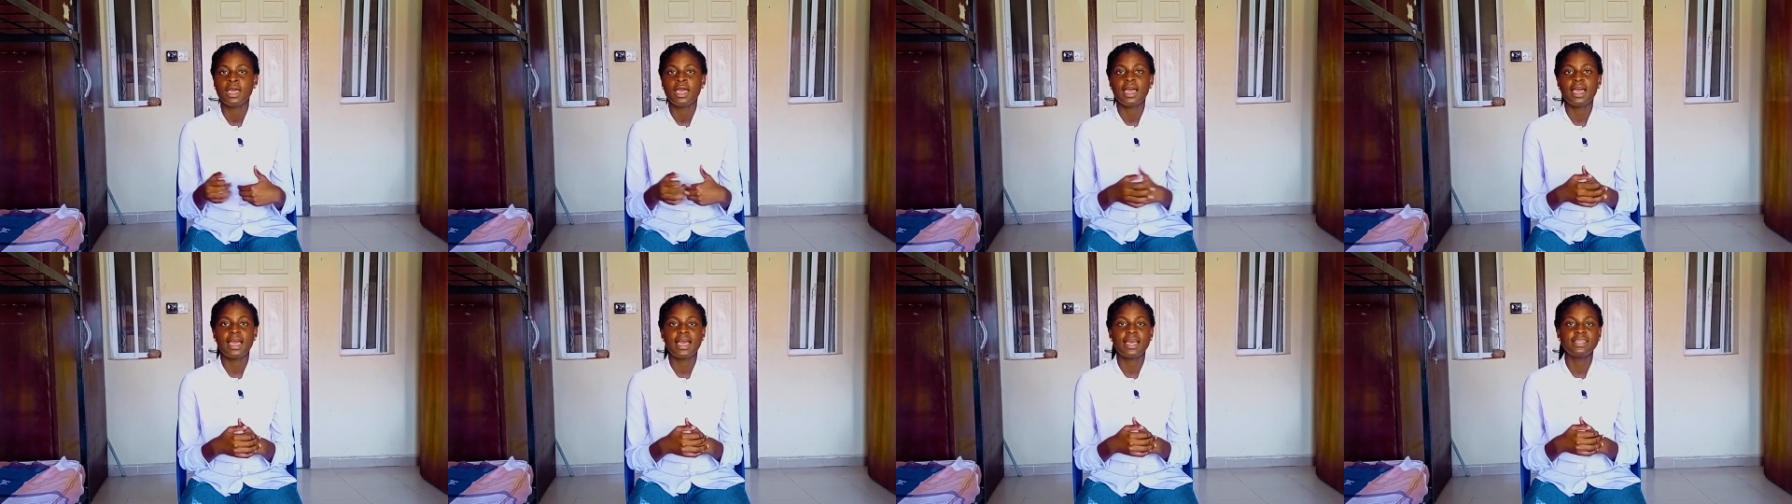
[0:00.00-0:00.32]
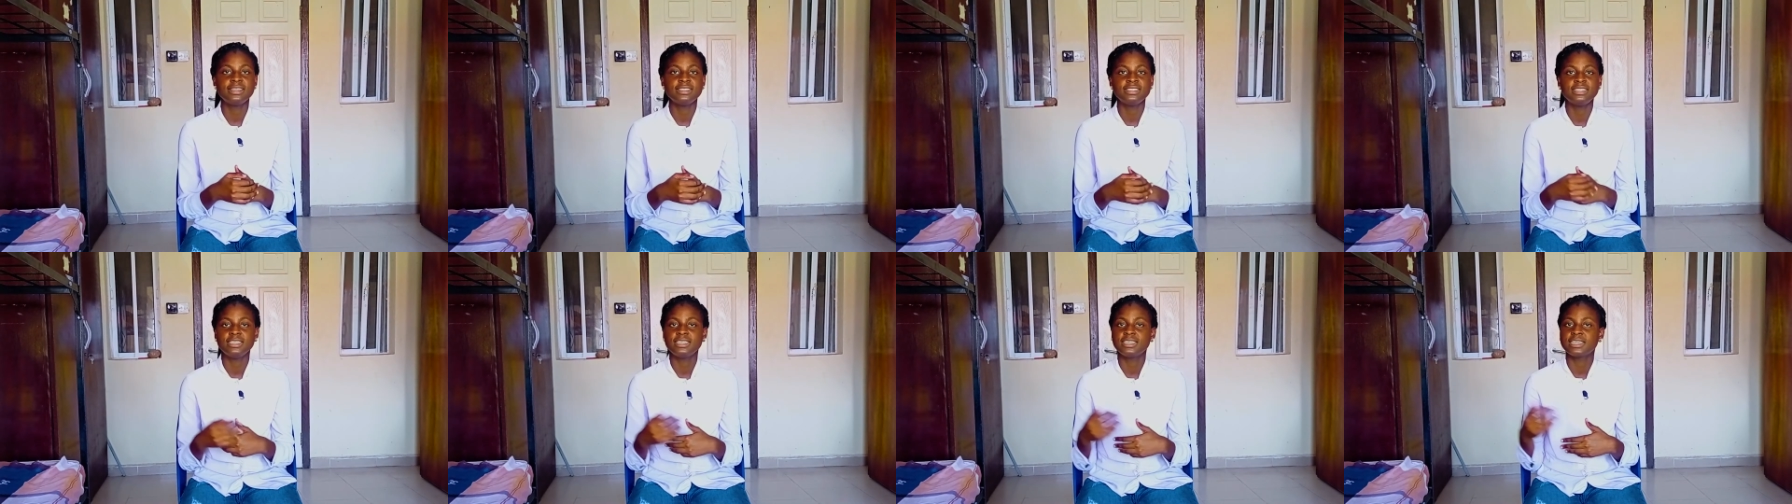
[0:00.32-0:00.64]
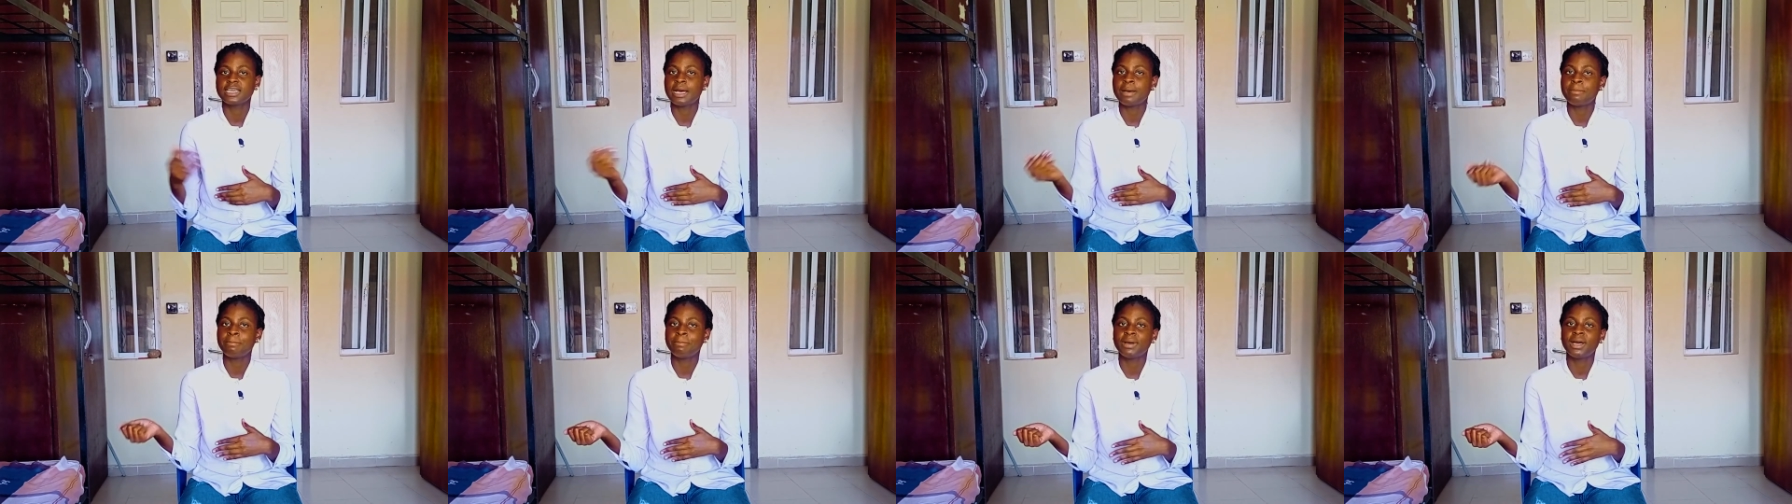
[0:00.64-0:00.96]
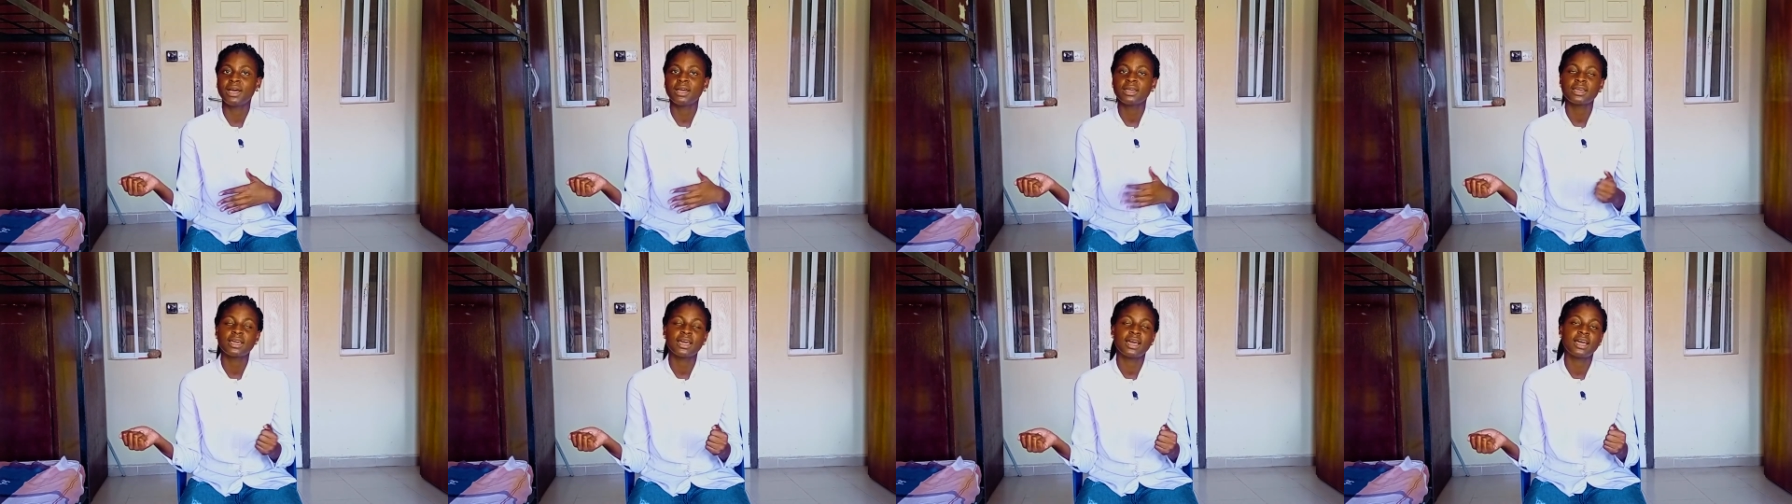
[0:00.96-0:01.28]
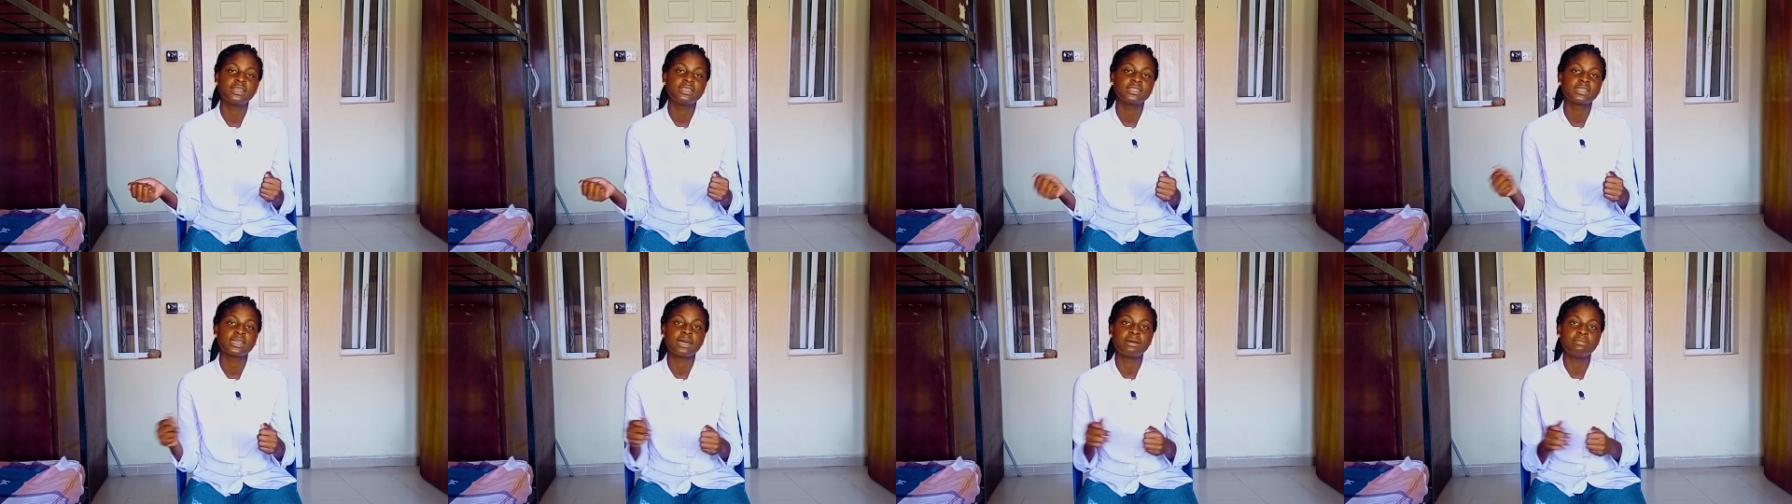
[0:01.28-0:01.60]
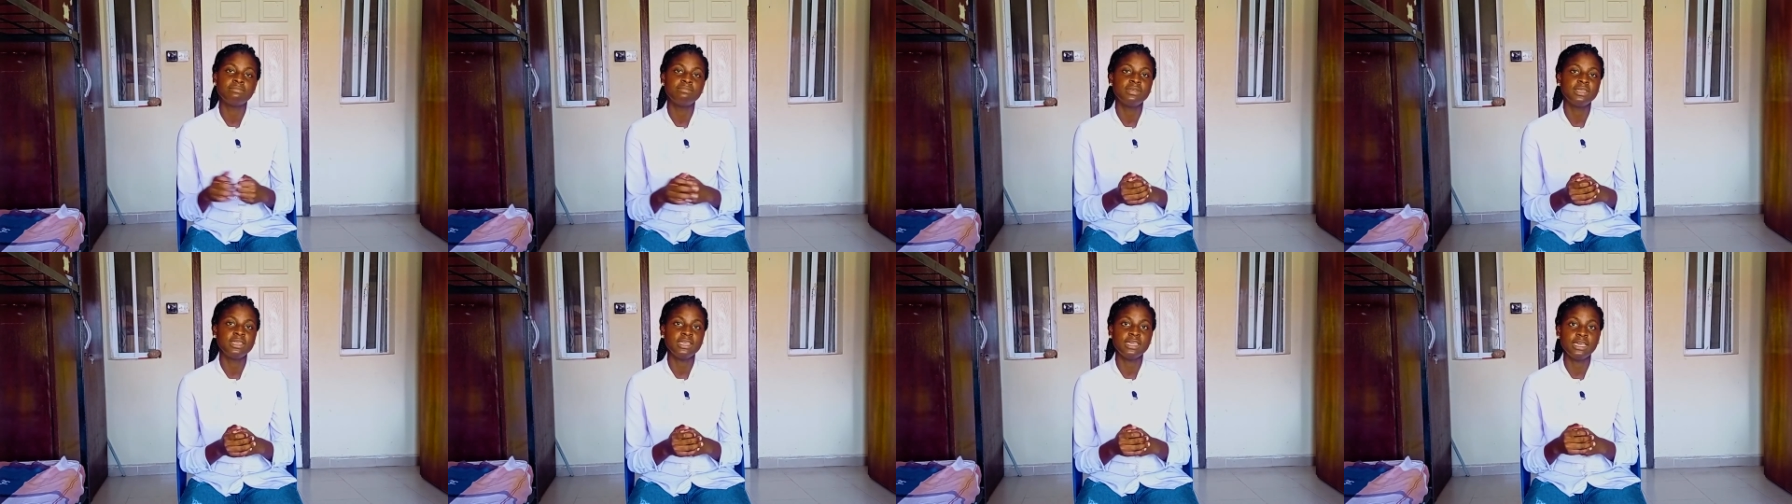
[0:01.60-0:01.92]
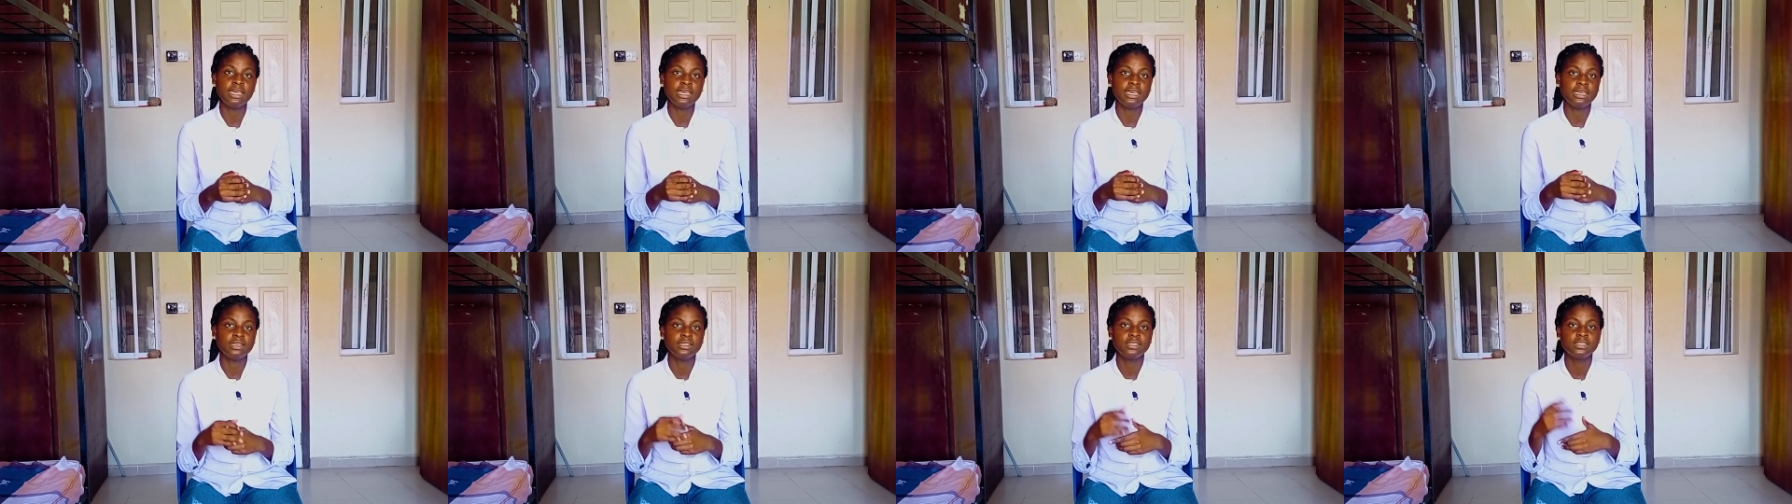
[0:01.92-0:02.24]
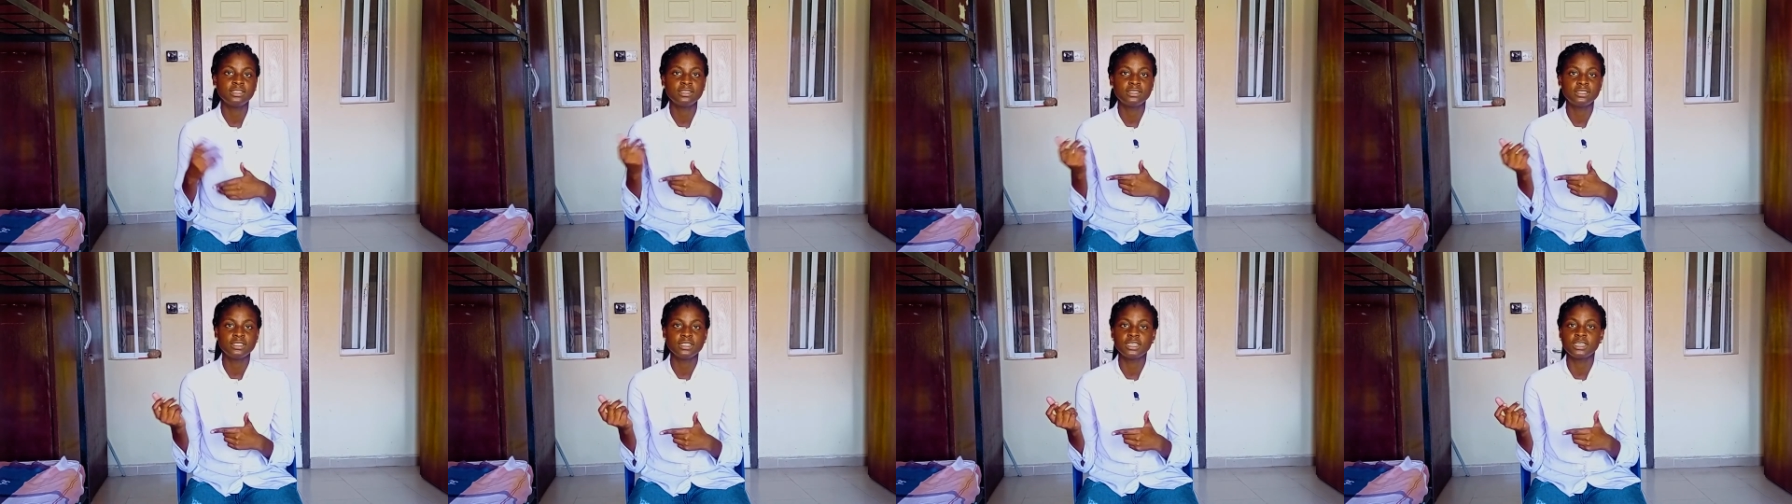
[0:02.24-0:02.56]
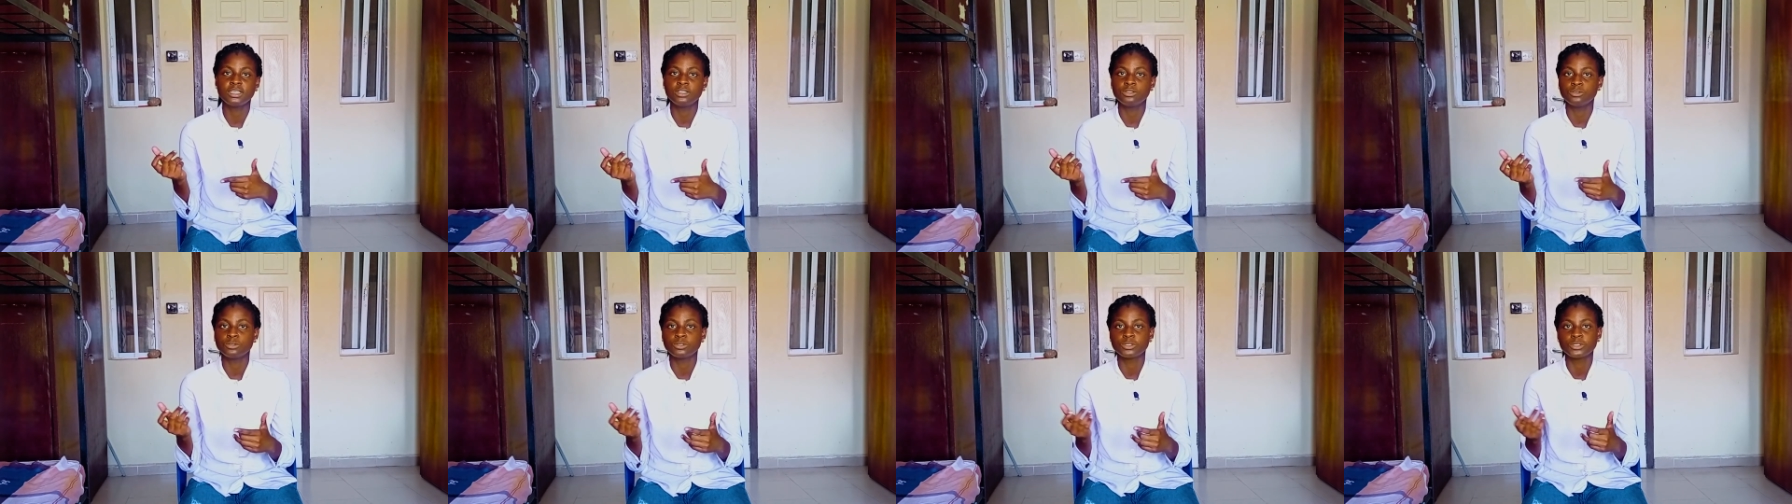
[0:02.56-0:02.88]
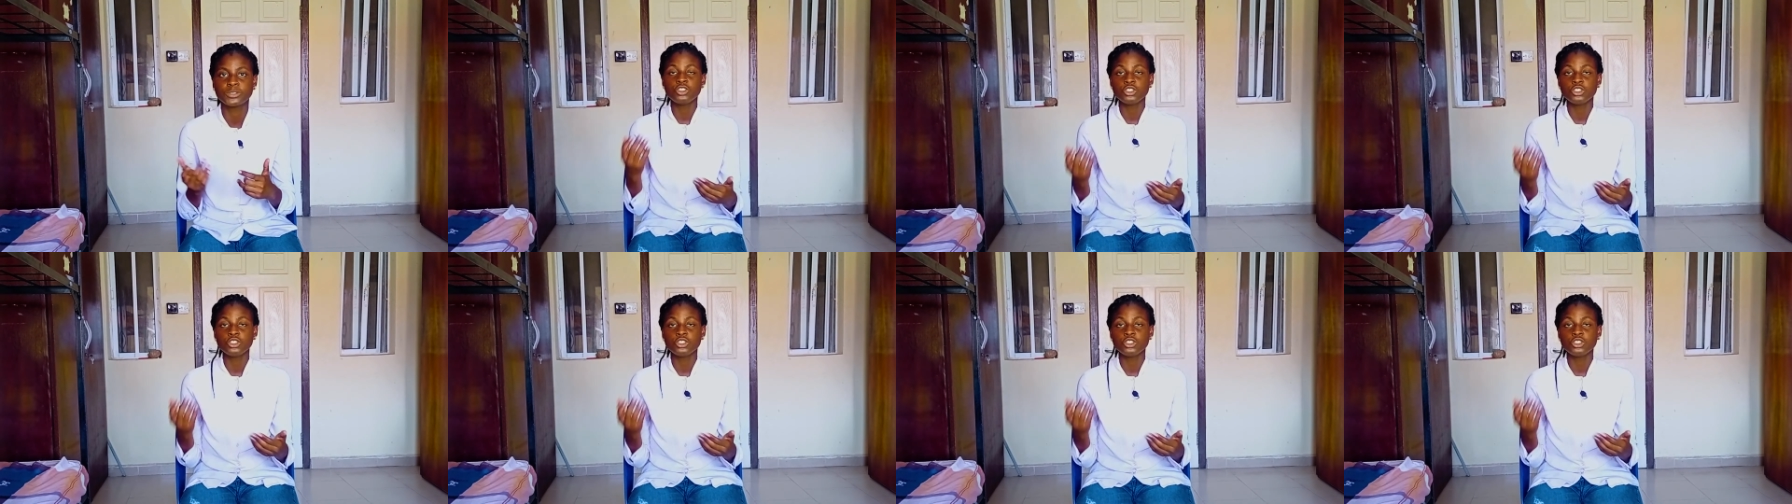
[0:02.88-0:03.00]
And the Kanban card can be a sticky note.